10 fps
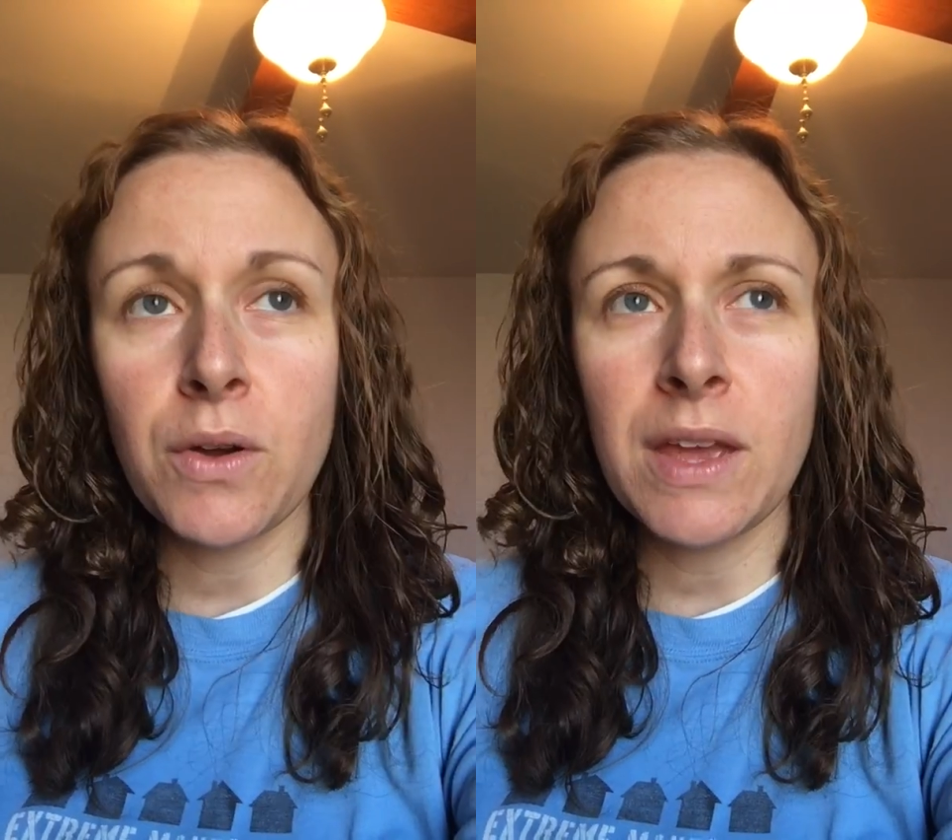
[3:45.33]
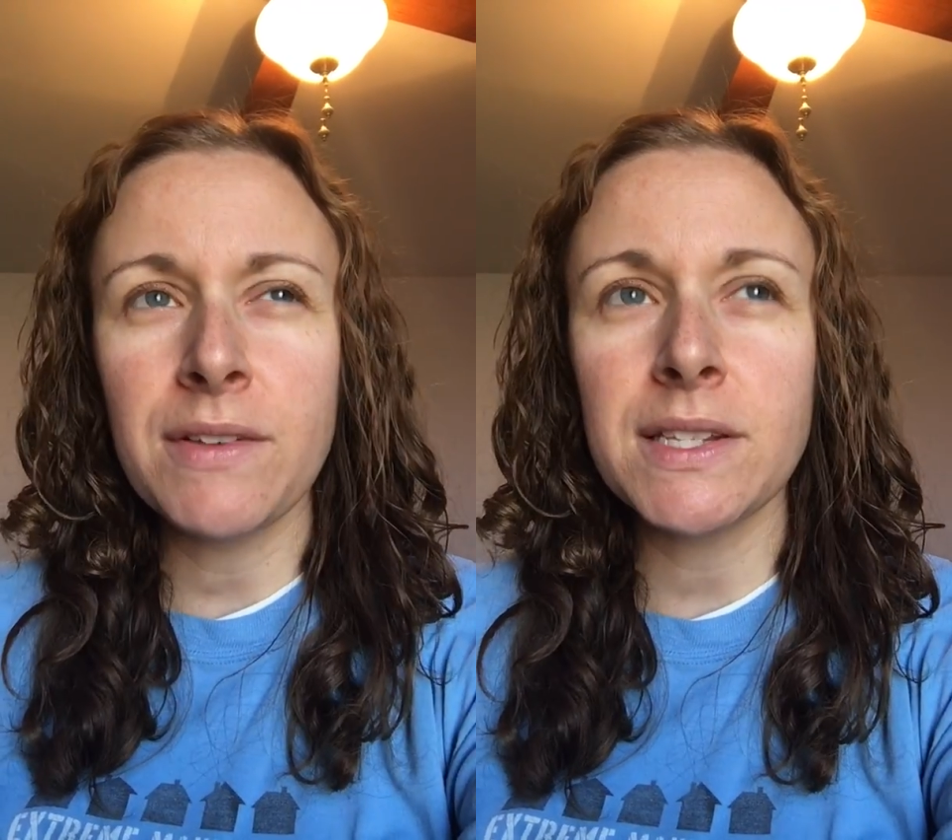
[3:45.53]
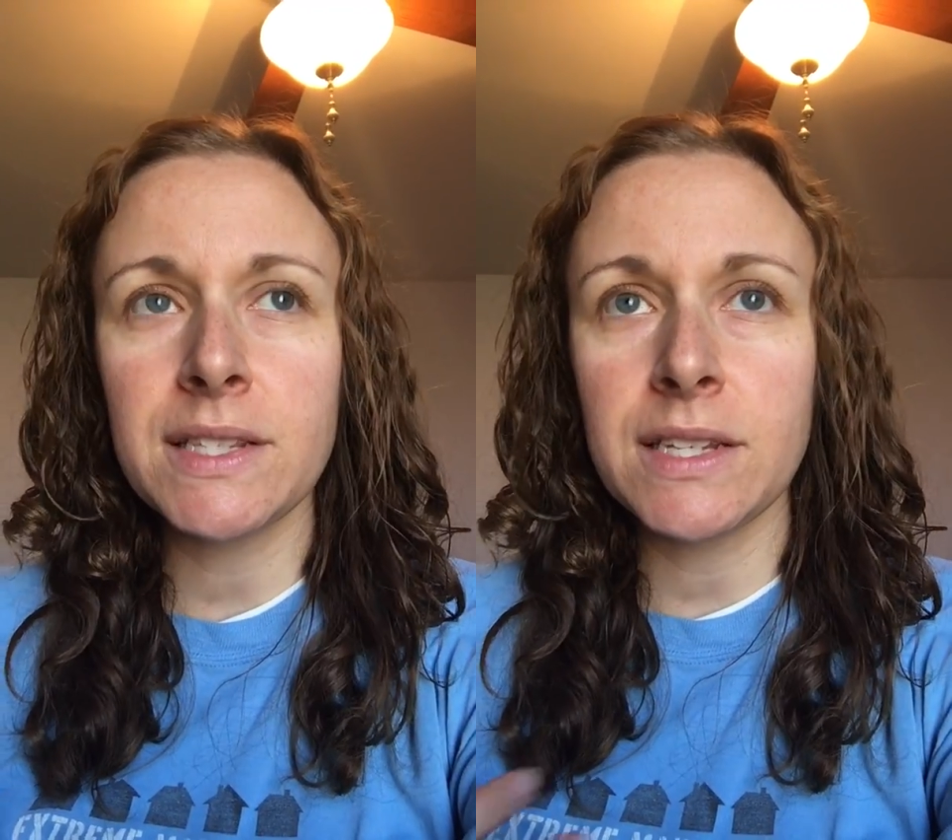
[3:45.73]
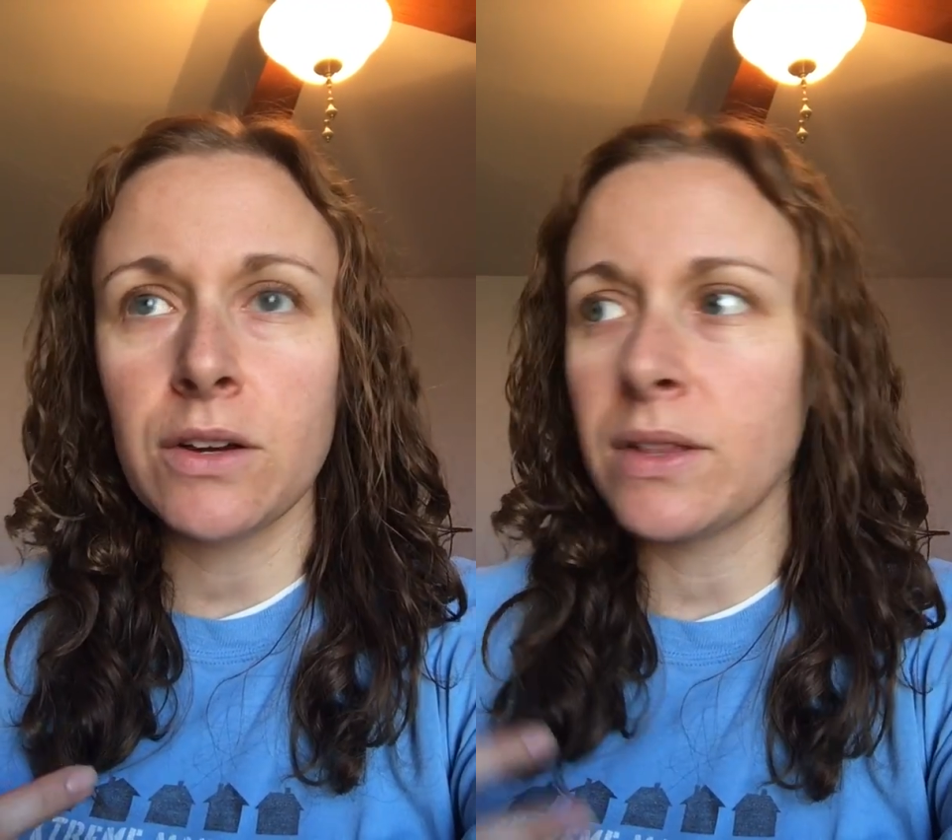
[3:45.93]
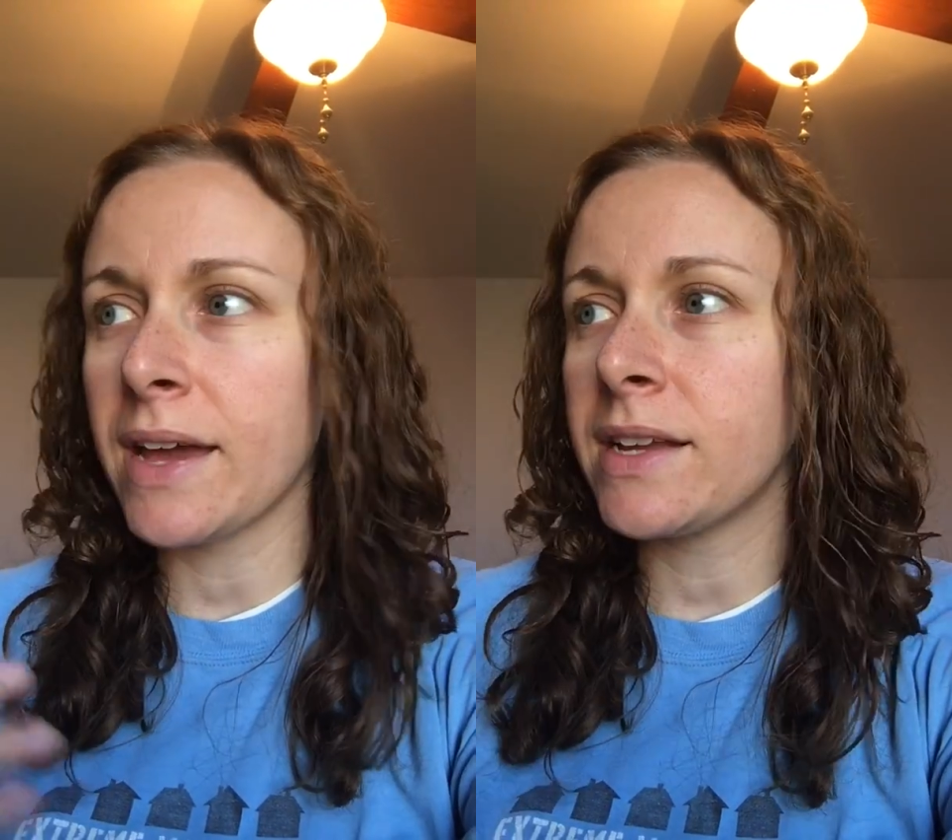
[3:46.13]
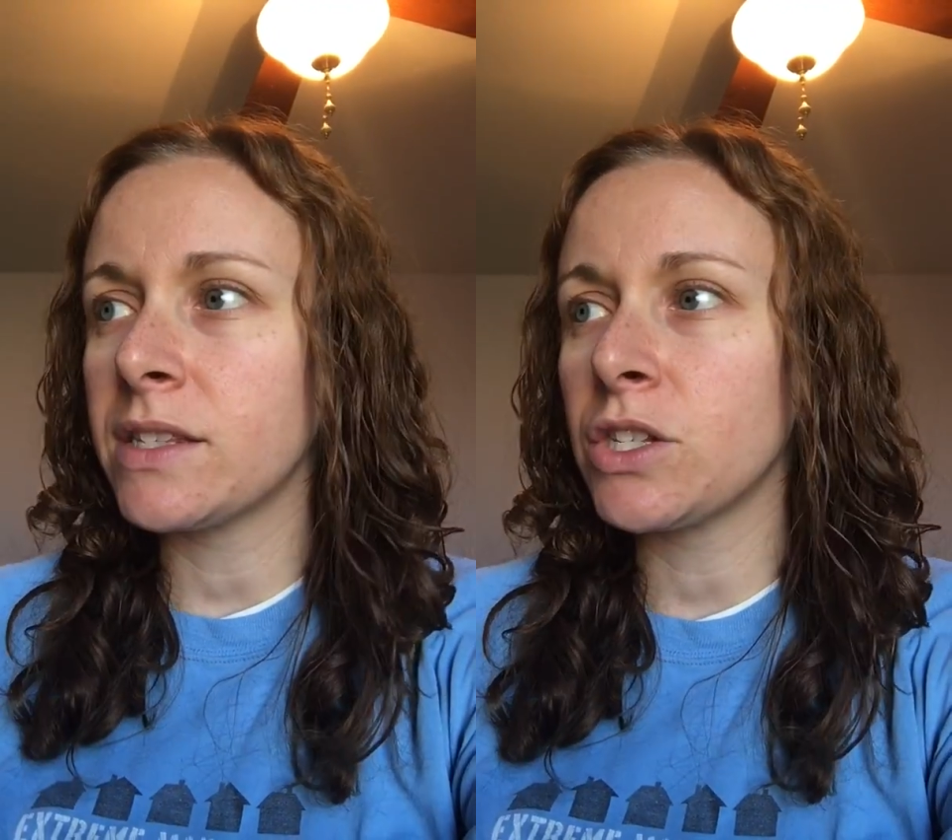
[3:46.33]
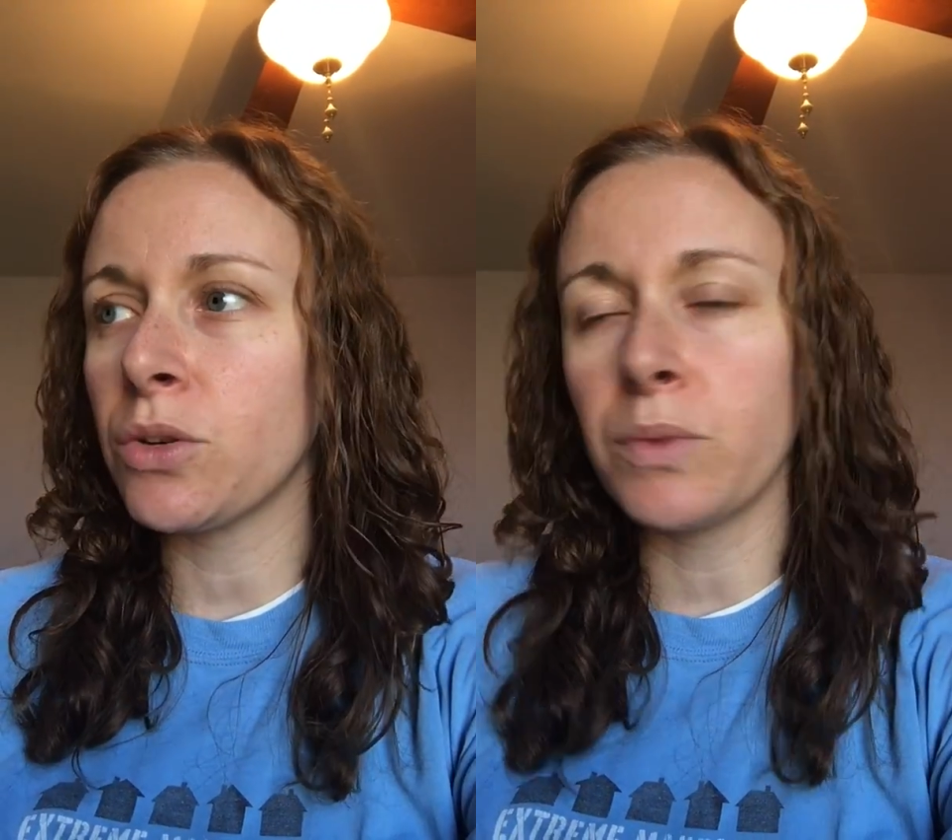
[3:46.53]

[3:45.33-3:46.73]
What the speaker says: Even still, like to